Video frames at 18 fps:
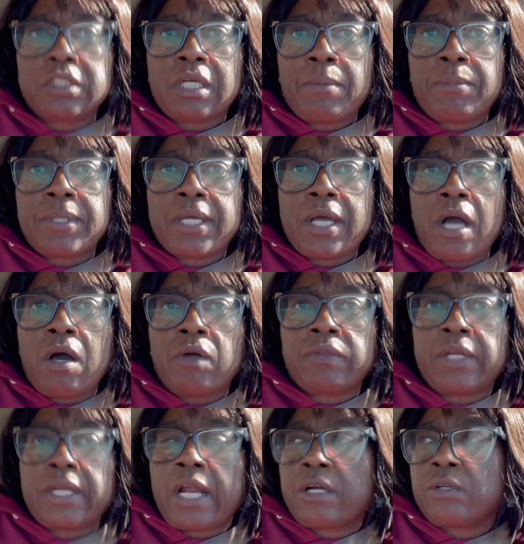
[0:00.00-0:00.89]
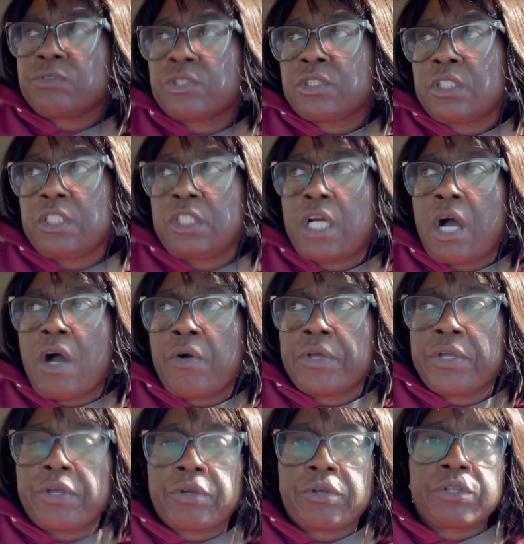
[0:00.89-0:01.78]
Some of y'all that I don't see
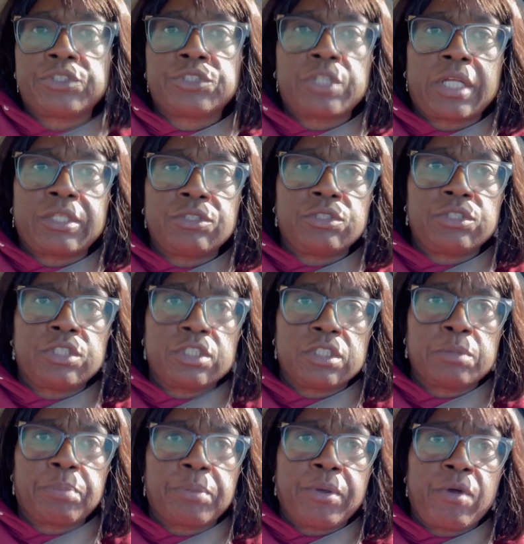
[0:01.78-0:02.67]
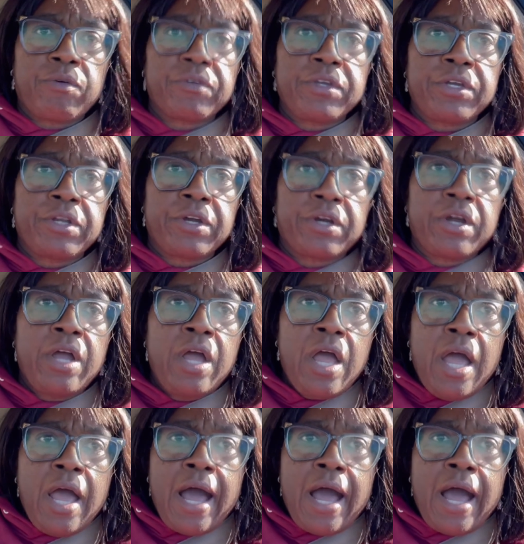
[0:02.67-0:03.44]
y'all here, that uh, you disappear over here,